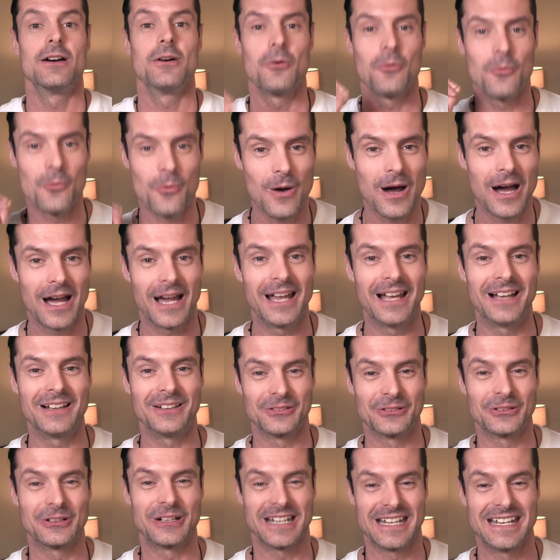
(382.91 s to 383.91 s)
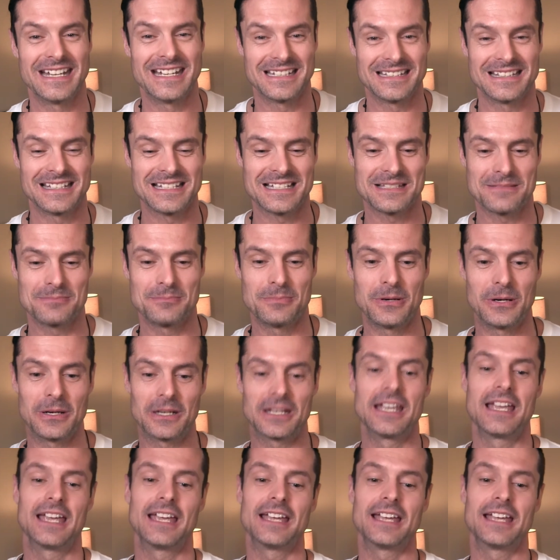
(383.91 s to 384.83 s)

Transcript: while reading this book.